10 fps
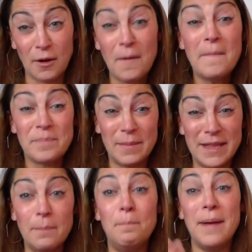So
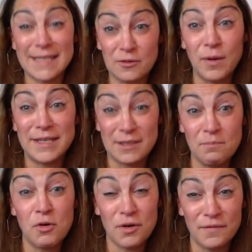maybe the best way
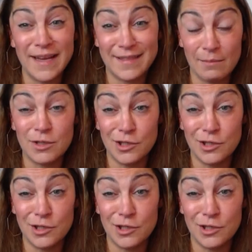to motivate them